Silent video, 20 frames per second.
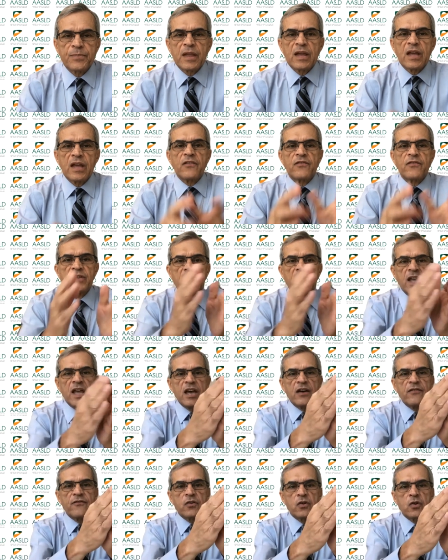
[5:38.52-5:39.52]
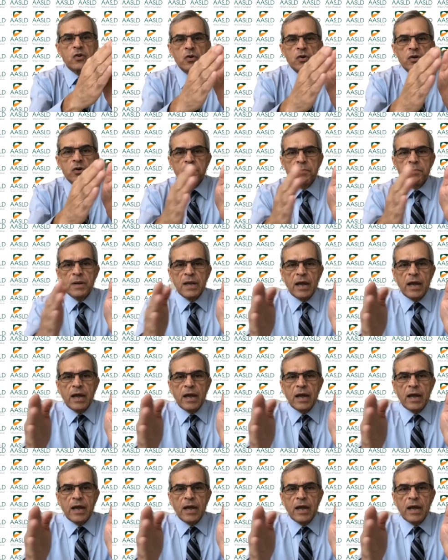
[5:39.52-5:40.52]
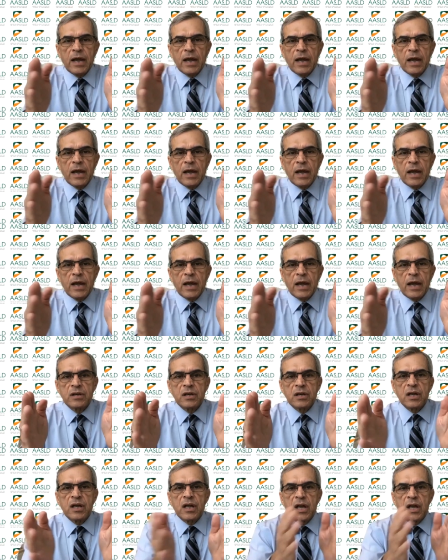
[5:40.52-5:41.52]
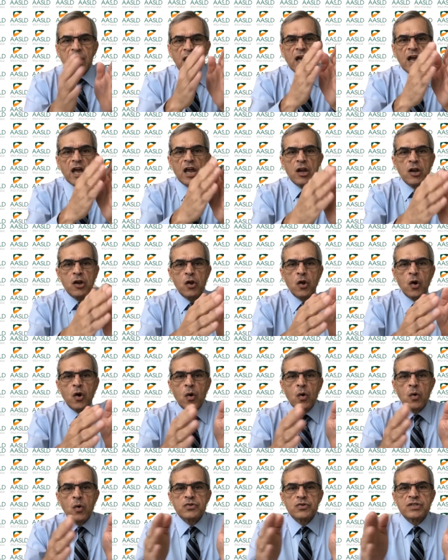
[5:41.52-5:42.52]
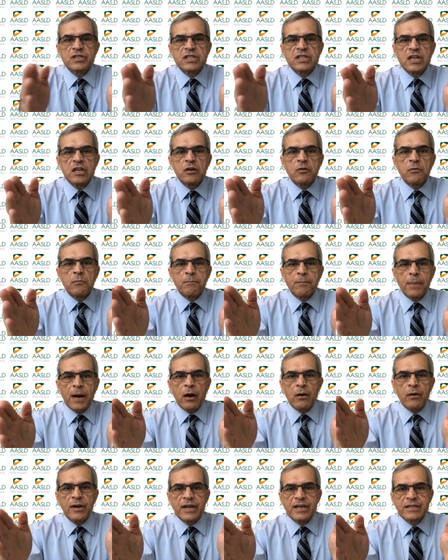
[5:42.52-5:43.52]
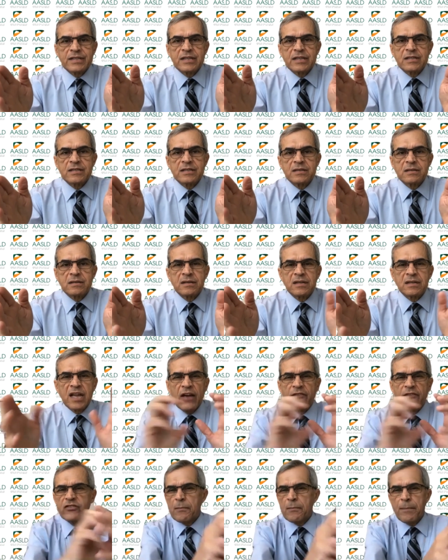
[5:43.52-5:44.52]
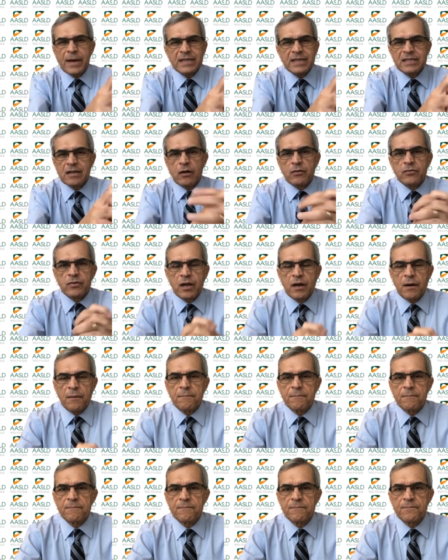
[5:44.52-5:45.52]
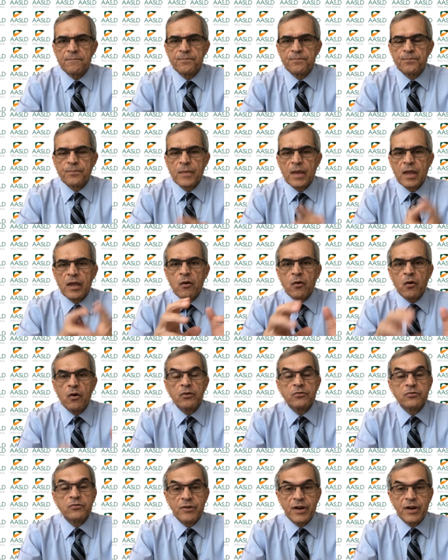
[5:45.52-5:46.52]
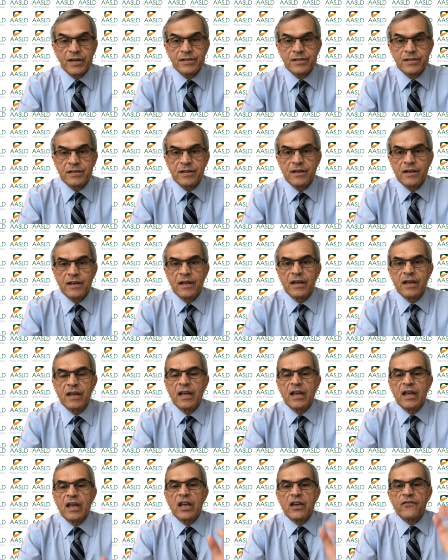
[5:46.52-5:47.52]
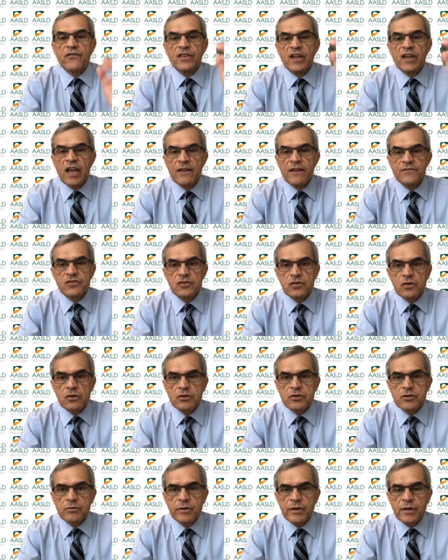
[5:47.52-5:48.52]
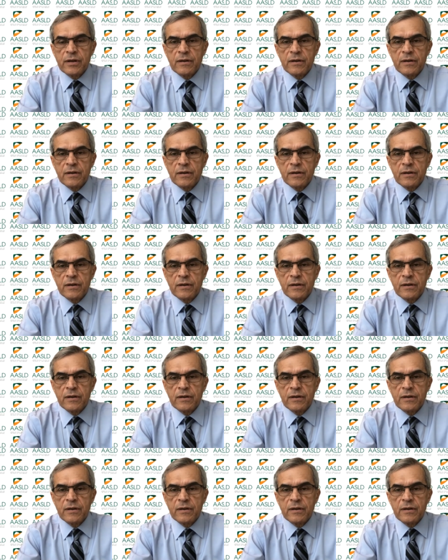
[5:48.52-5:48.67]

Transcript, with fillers: if they have good biliary drainage, and low serum bile acids, they have the best outcome. In contrast, if they have surgery,